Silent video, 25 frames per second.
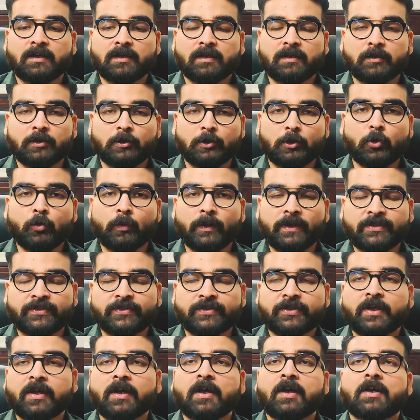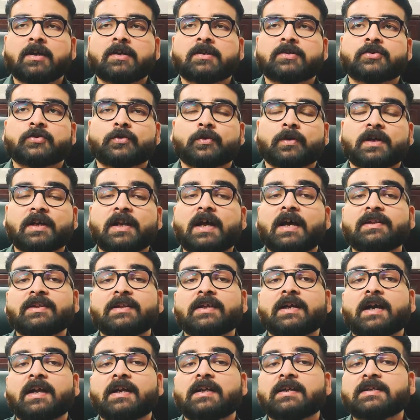lowest. So
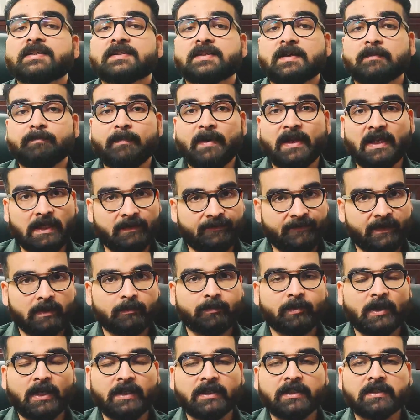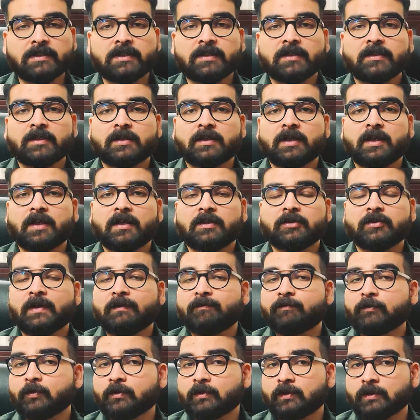Gratikarak is a malefic planet. You
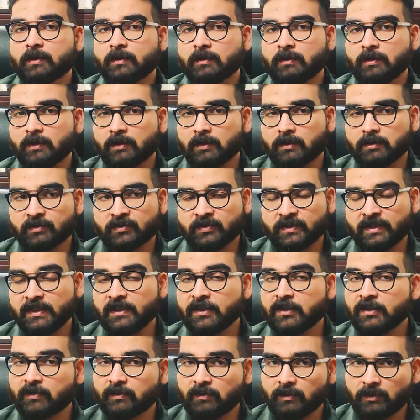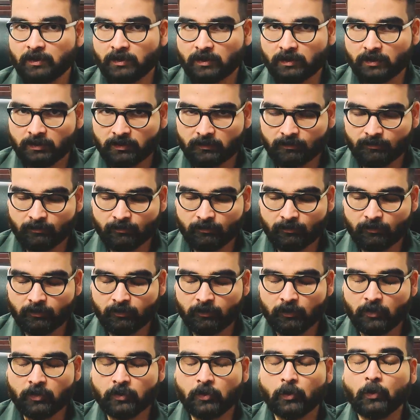have to see it
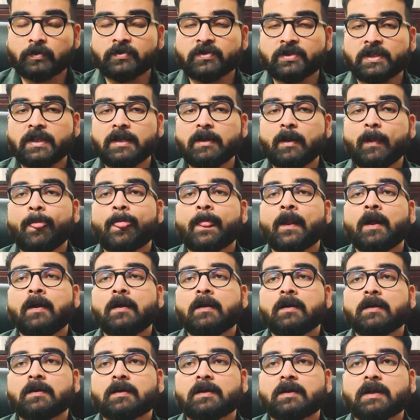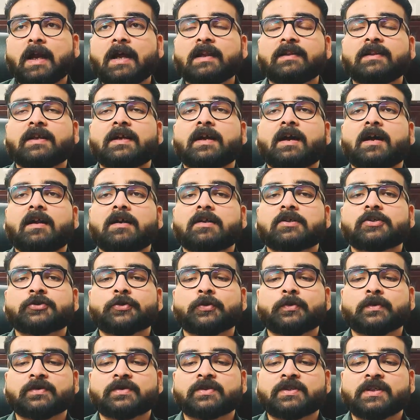closely. Gratikarak
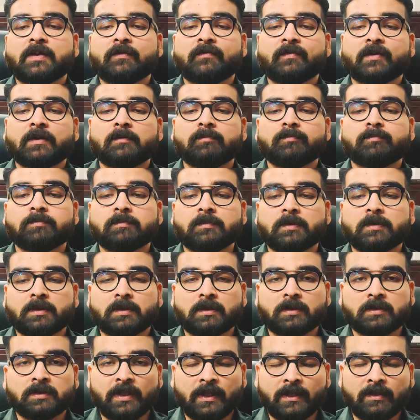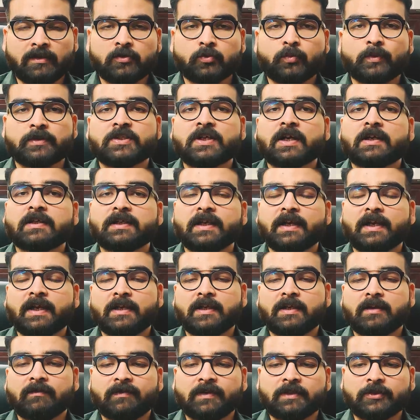shows several things which are
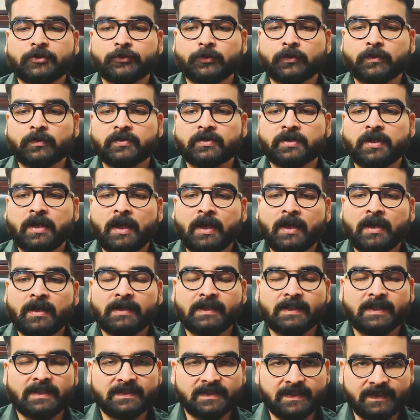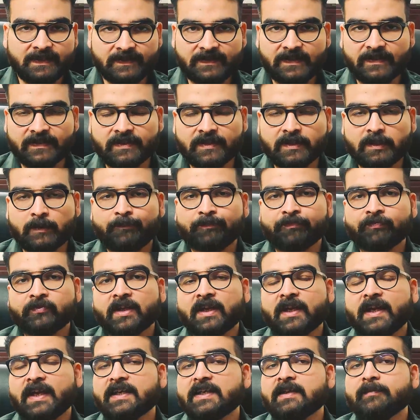negative. It shows diseases,
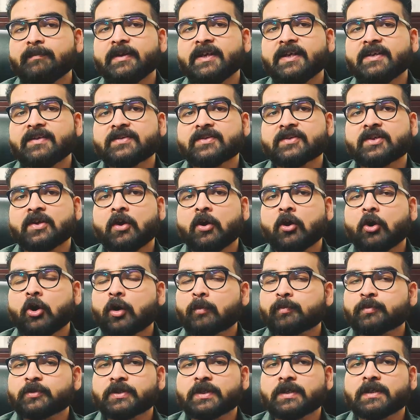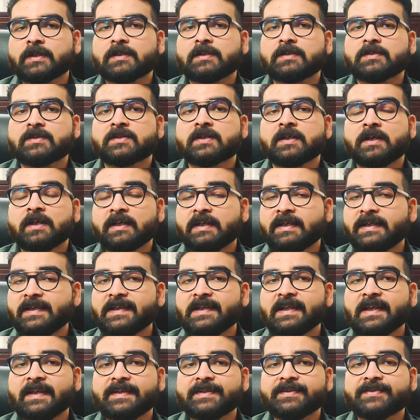enemies, obstacles,
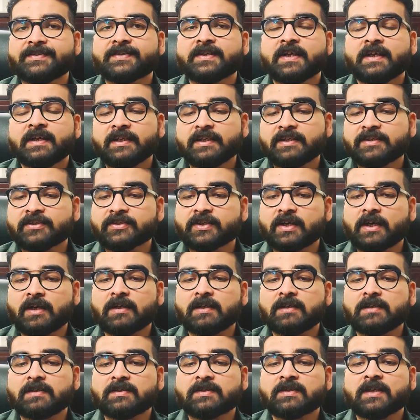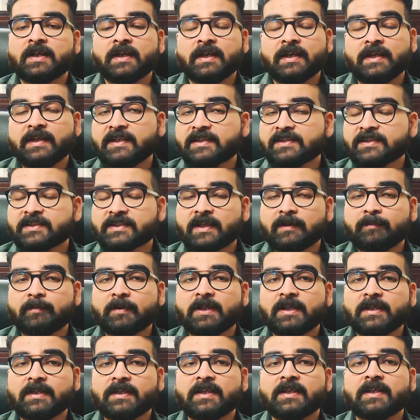delays, struggles,
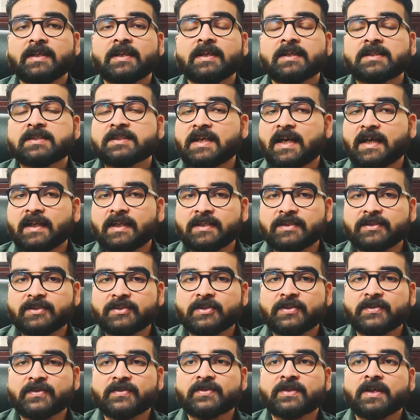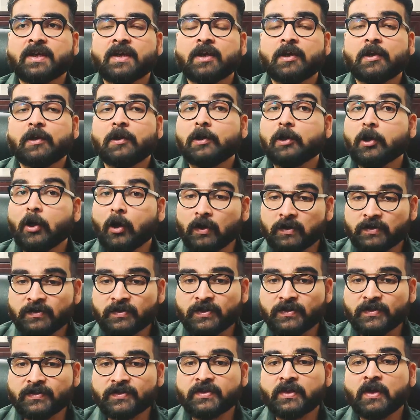instability, challenges,
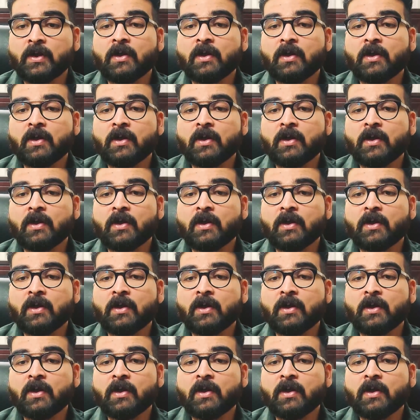losses